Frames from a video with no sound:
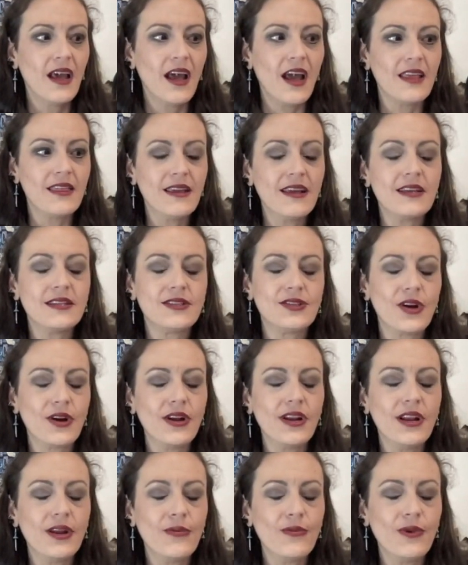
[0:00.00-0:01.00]
think I
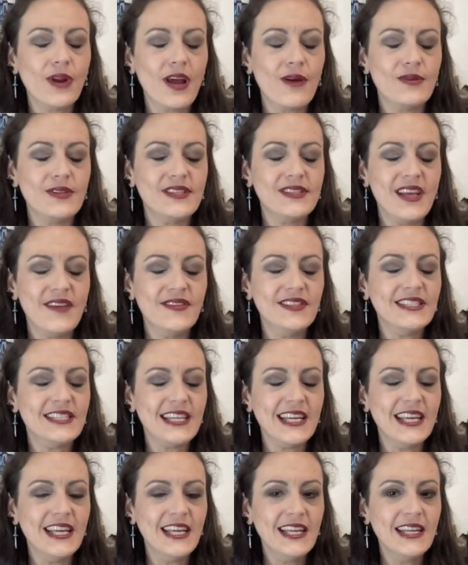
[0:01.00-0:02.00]
started it when I was
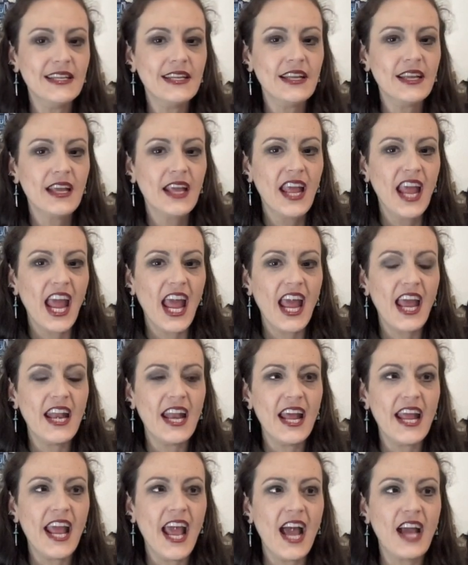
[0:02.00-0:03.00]
17, and
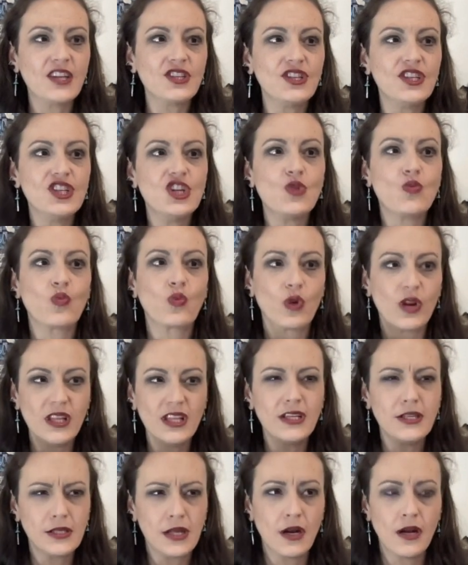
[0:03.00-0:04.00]
I actually
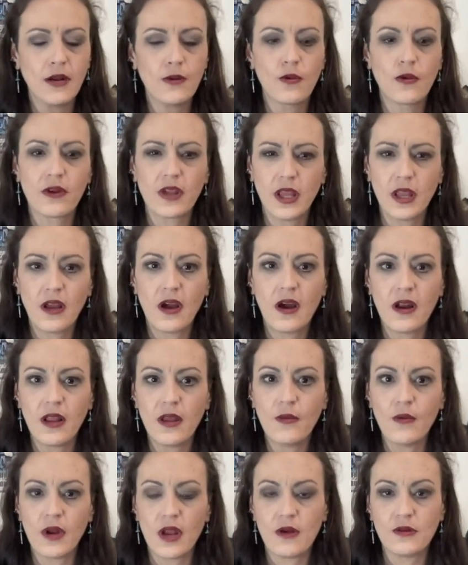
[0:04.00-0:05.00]
really started working on
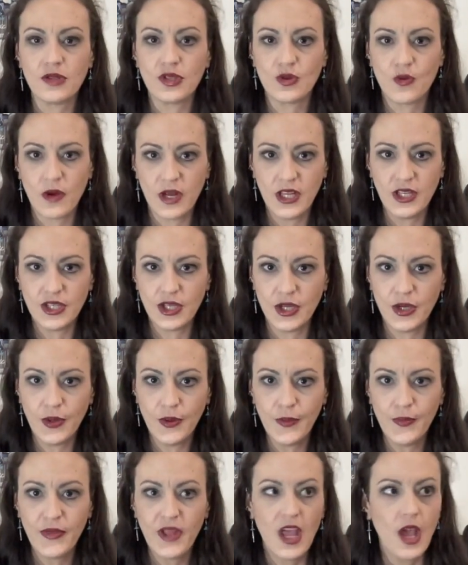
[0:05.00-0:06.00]
it when I was
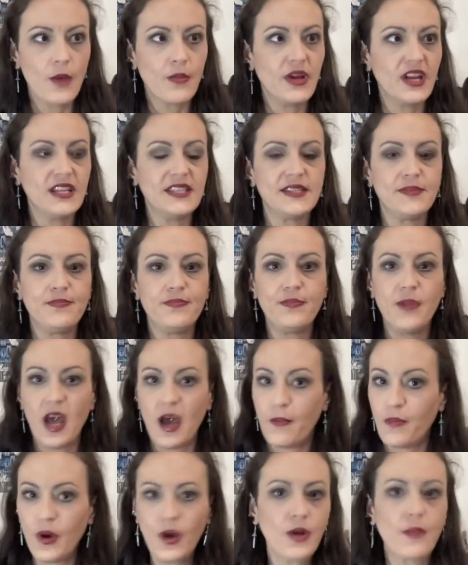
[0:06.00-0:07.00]
22, but it's a
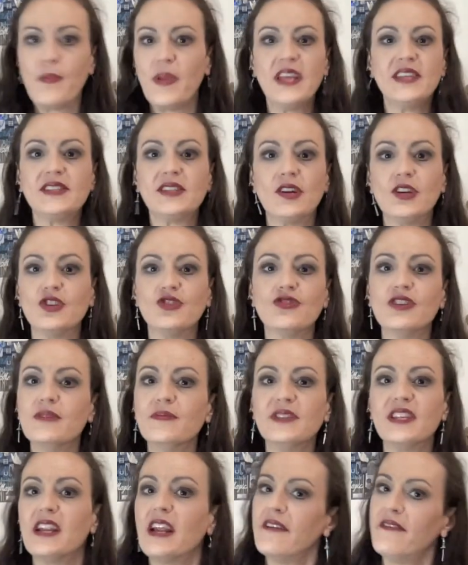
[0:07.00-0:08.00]
book based on
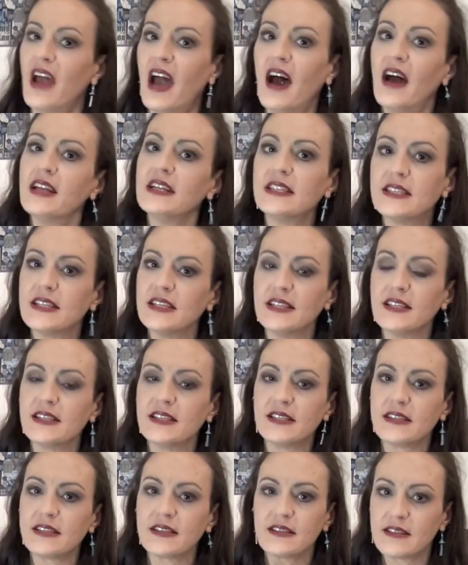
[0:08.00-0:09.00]
dreams that I've had
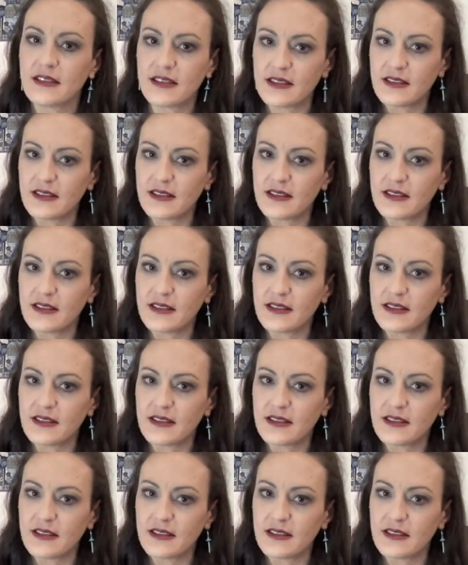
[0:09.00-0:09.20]
since